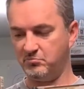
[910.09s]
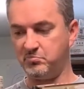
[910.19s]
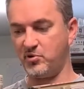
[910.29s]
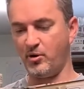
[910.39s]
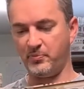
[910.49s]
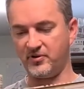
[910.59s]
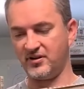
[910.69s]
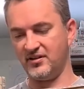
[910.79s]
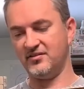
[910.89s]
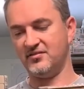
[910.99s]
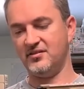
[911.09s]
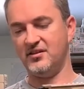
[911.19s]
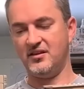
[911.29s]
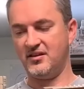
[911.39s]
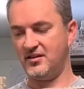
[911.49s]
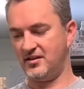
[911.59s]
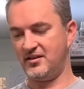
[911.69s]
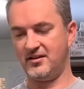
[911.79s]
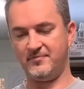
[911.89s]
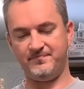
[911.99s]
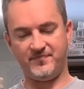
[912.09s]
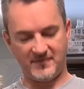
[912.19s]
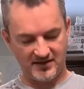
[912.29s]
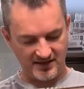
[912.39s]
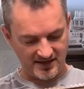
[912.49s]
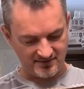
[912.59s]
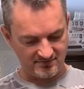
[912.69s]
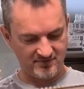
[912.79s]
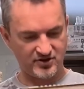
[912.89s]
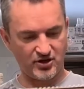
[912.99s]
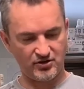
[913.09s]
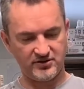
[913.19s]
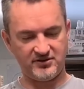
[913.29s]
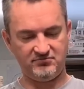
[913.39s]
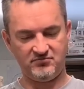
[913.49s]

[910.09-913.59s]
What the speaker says: proper here. Again, solid,